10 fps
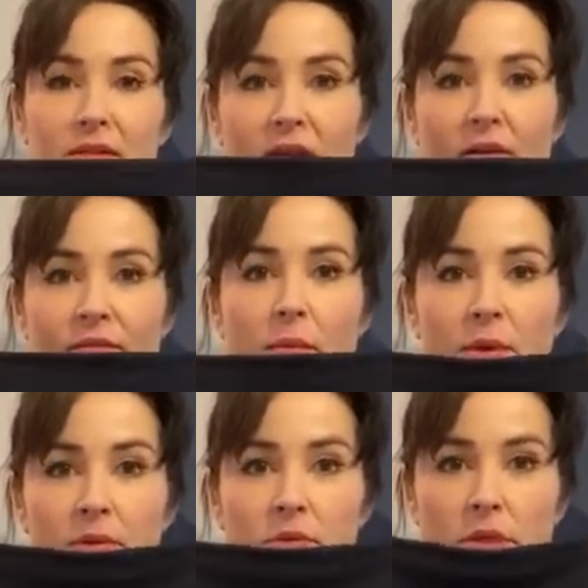So that
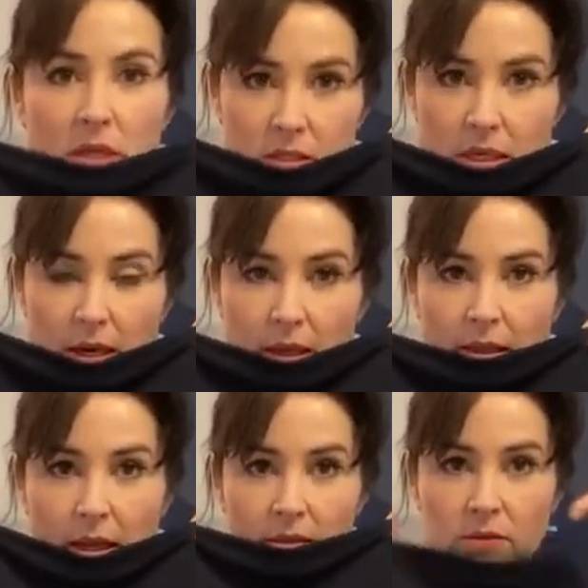fabric is not going to stay like
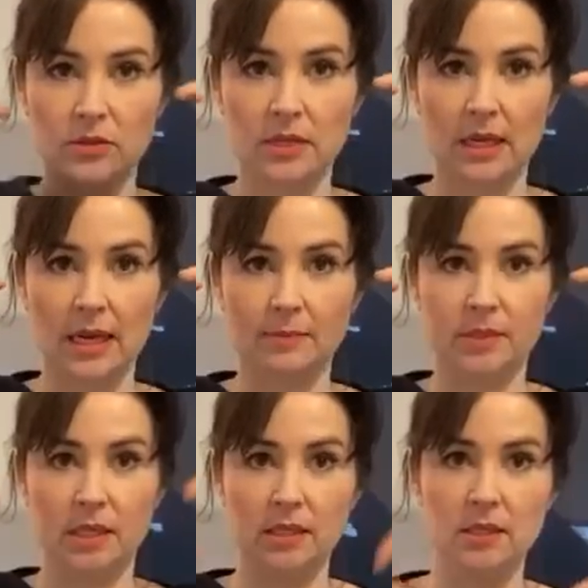that, so it just
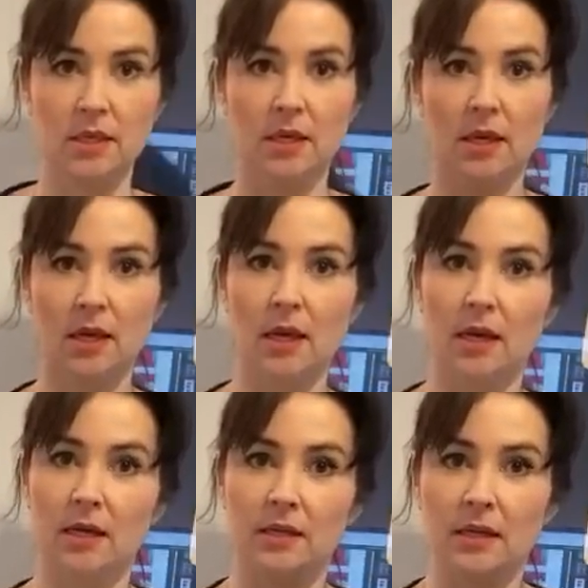collapses,
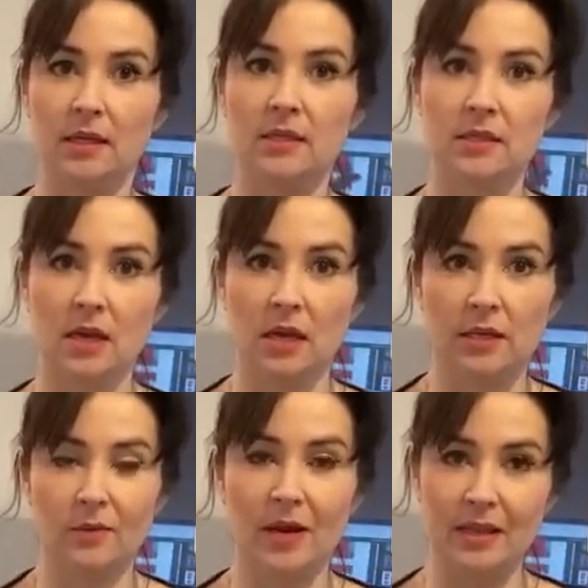and it's cut
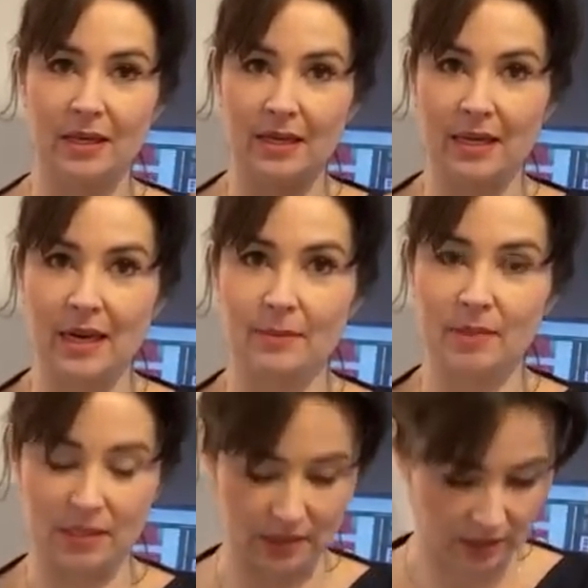in a way that it
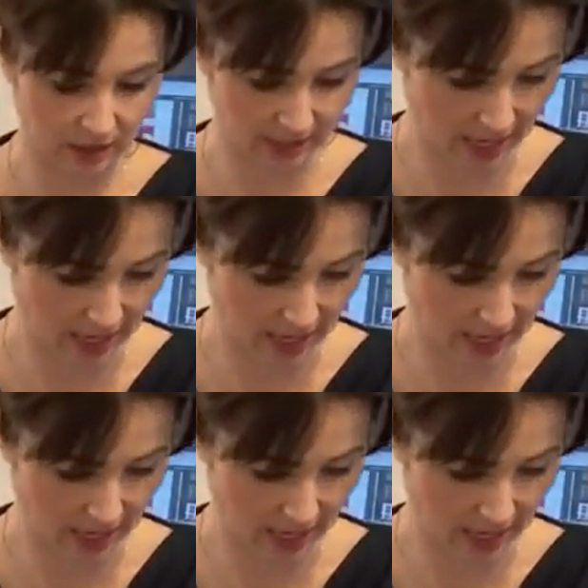collapses into the